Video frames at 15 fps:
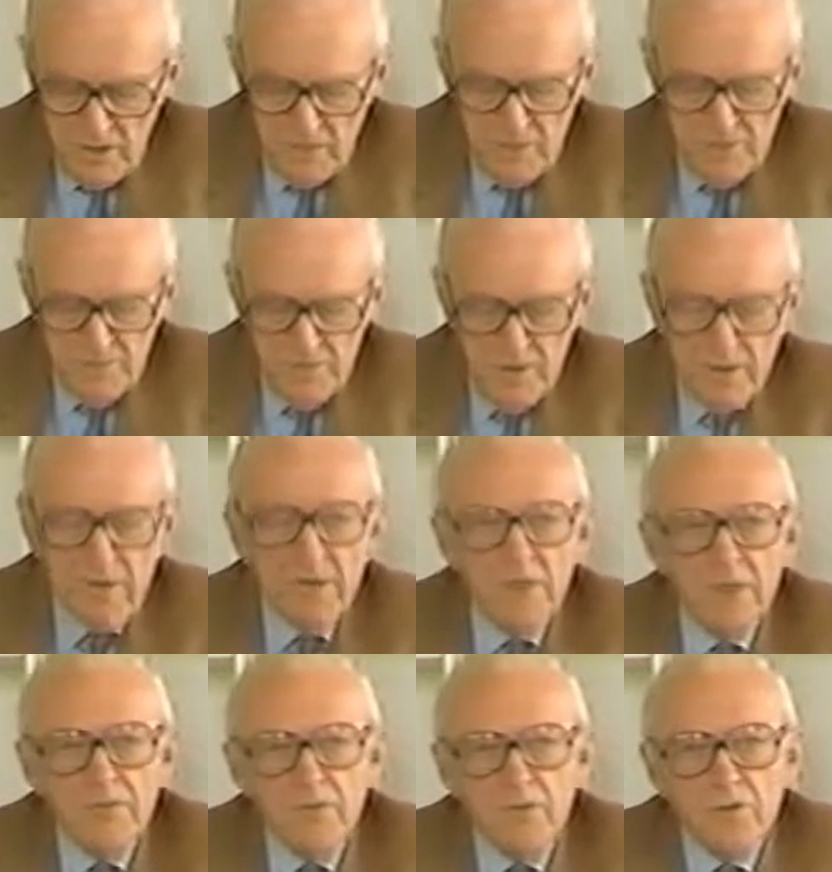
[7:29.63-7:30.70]
There's been a
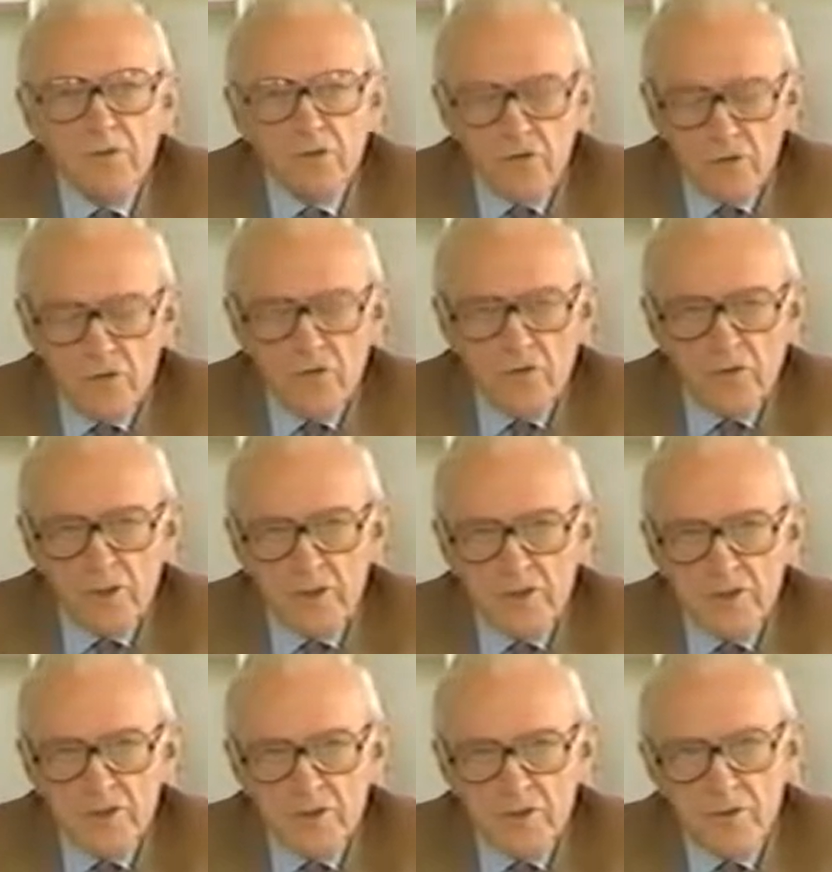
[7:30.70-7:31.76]
need for an
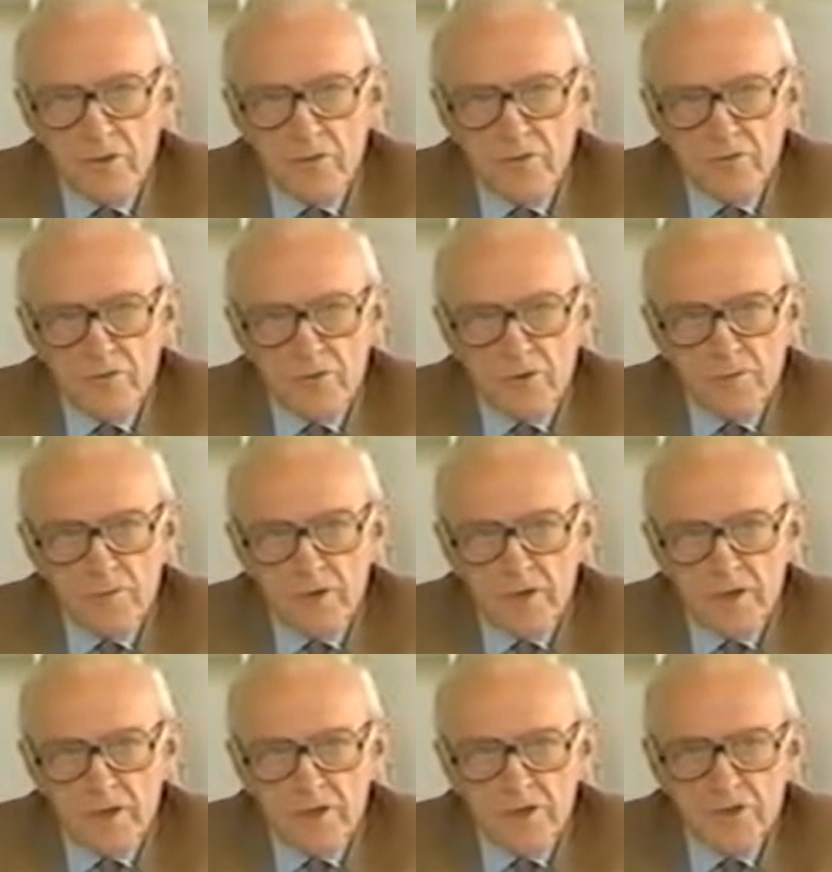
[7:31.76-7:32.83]
association of
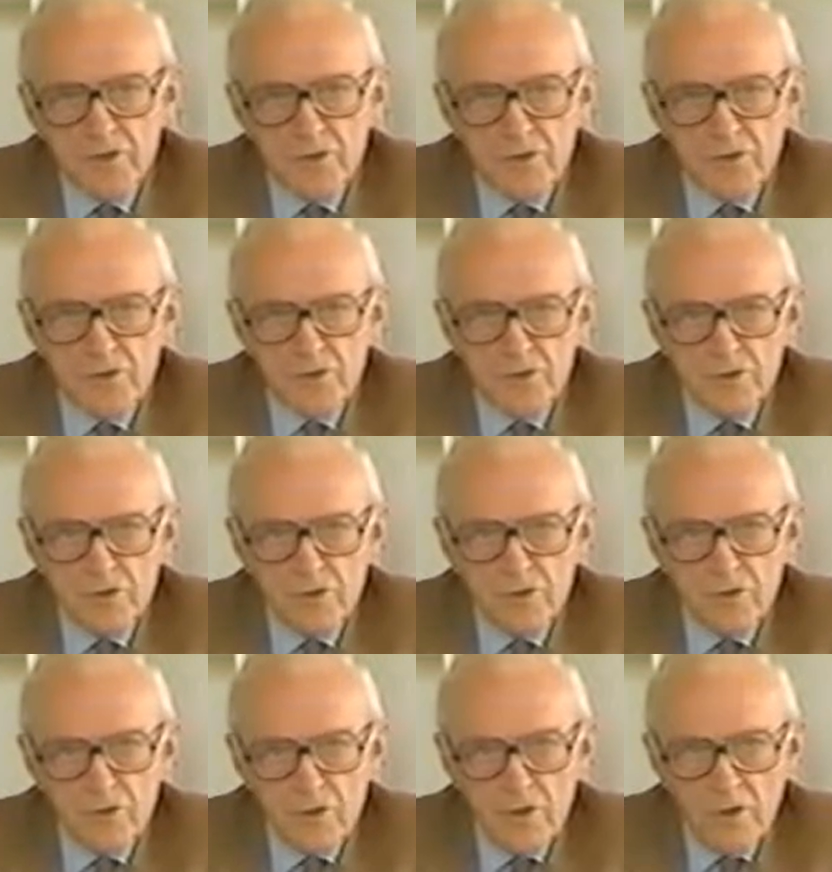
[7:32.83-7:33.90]
communications
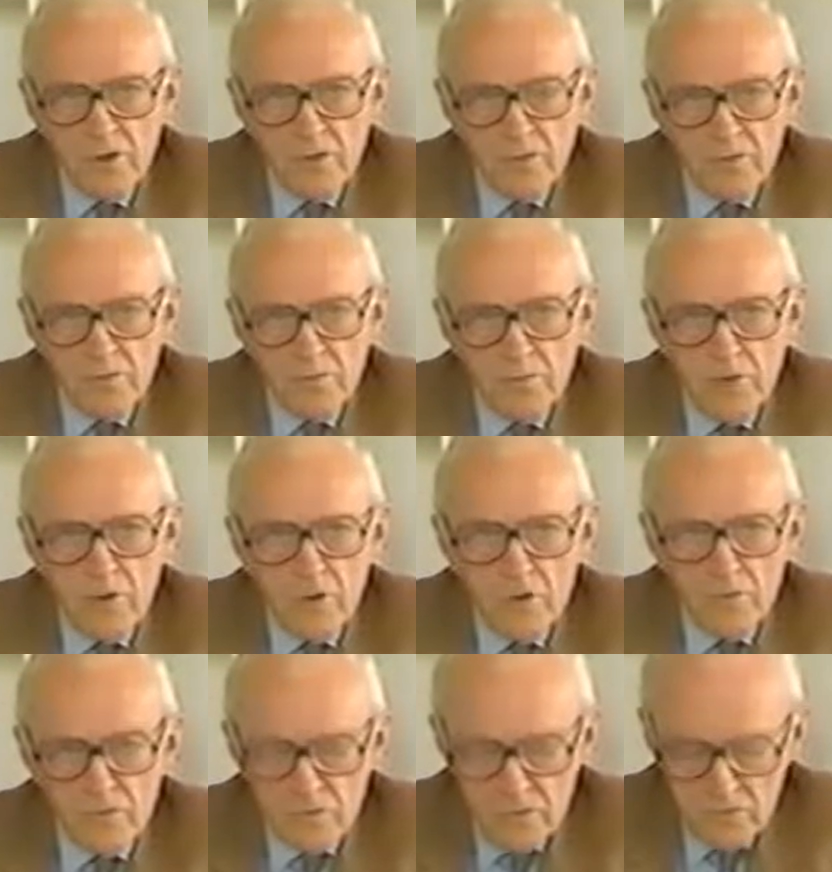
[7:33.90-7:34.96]
researchers from all
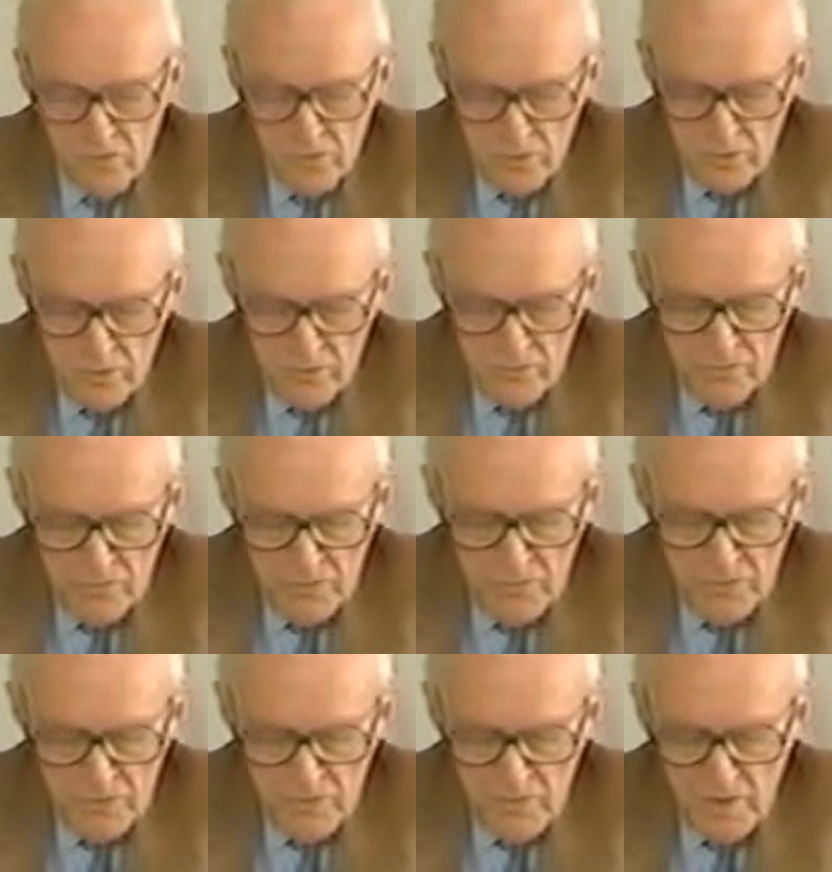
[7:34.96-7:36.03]
over the world, from
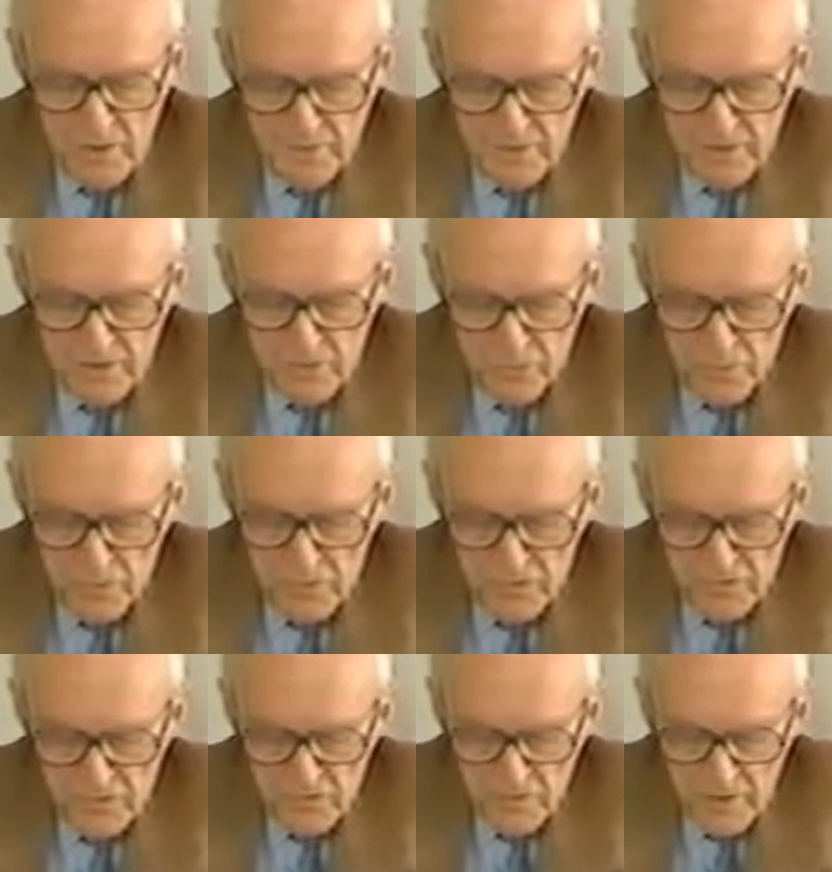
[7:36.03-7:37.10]
the developing as well as
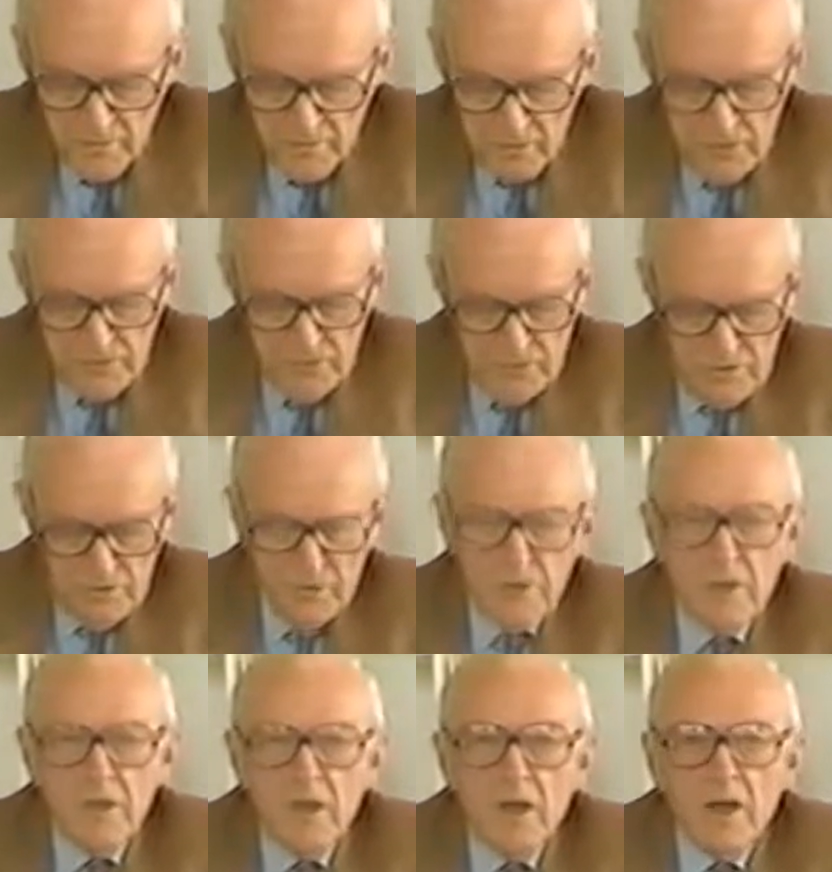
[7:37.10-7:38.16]
the developed countries.
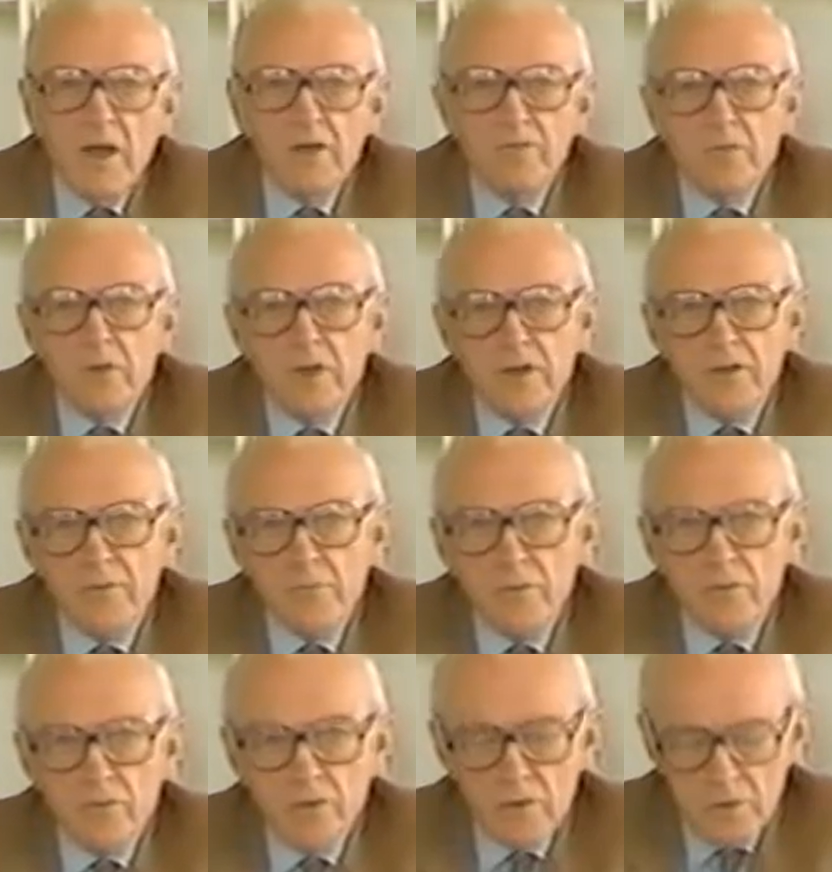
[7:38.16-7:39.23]
I've tried to
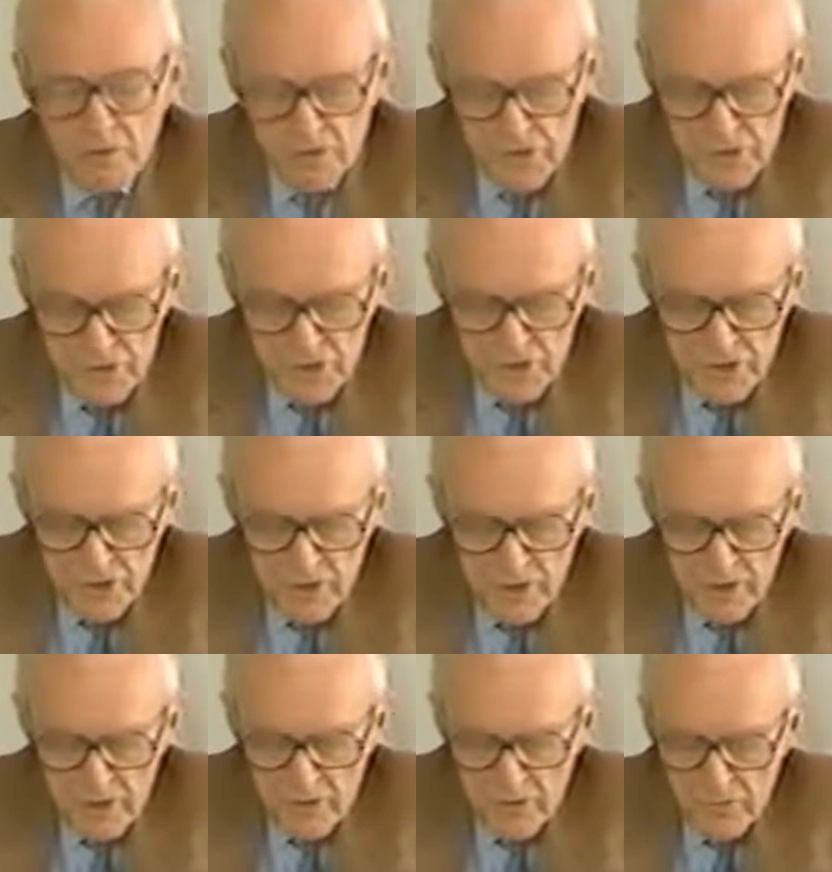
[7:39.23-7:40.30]
move the organization in
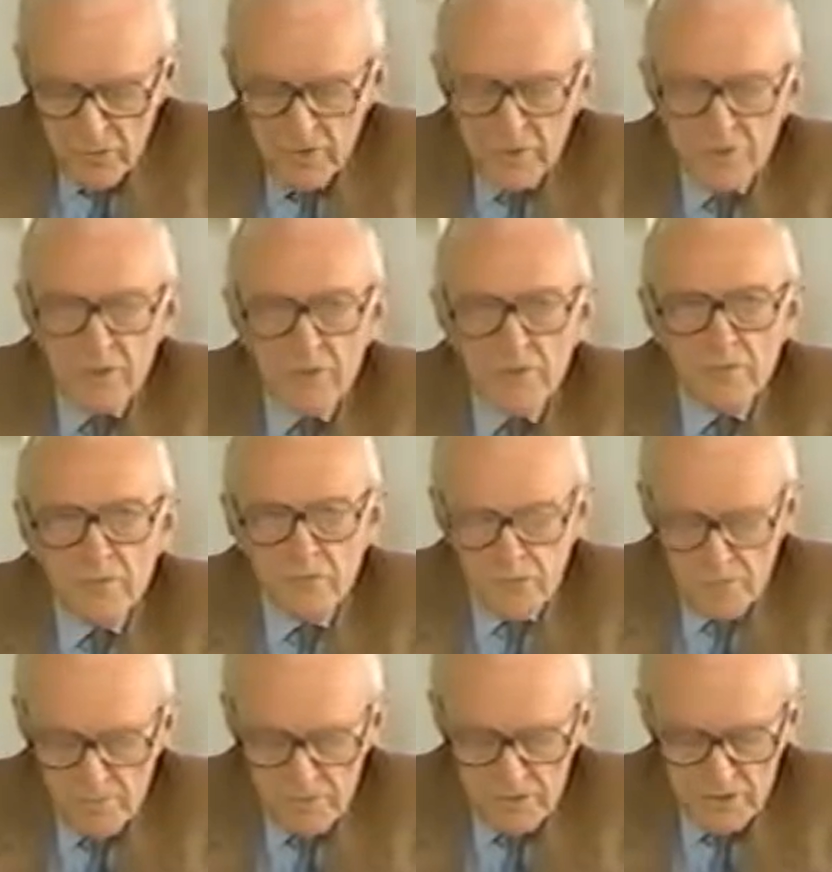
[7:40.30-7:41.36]
that direction with
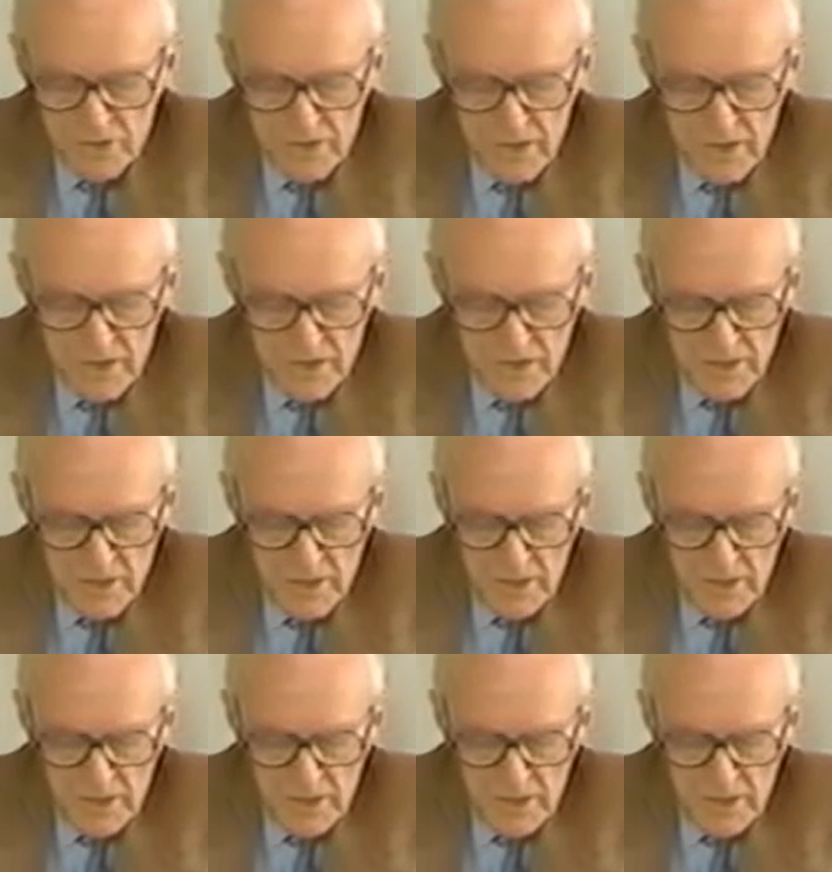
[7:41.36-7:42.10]
some success.